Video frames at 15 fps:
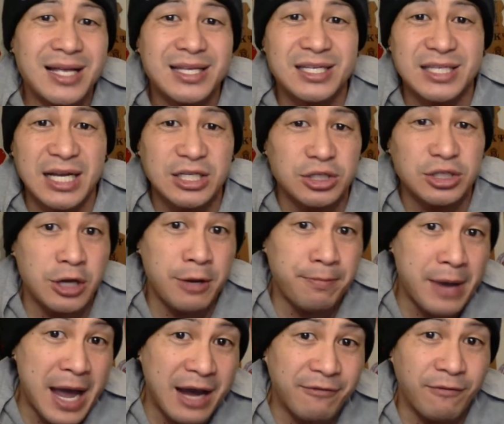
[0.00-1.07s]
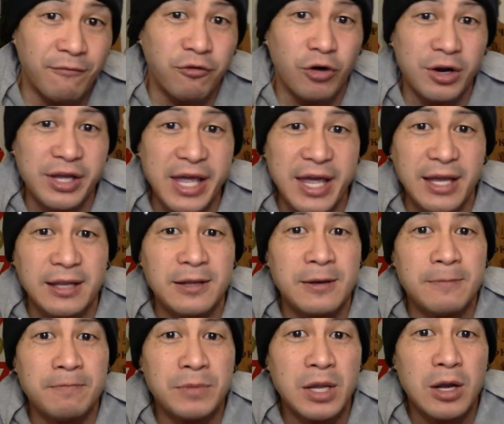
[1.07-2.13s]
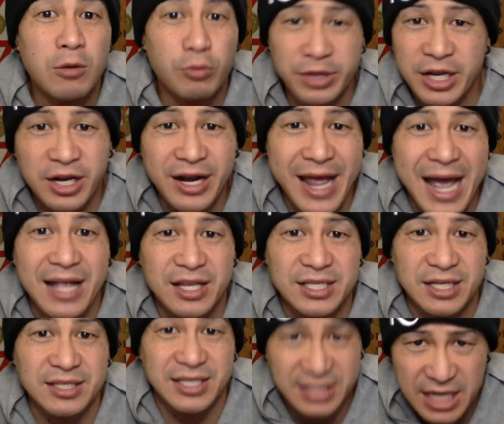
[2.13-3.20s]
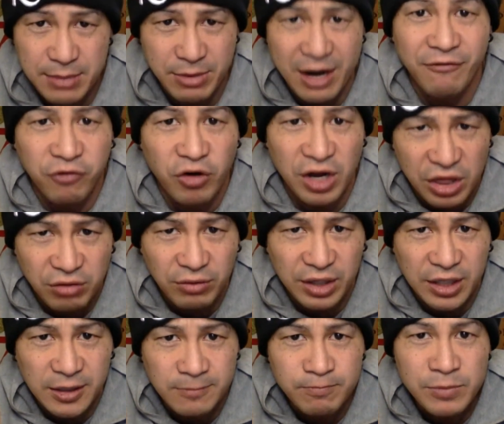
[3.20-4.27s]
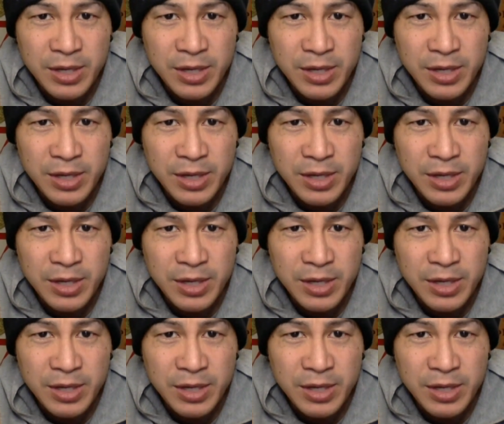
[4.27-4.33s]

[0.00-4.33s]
decide to trade back from 48 when they could have had Asante Samuel at 43.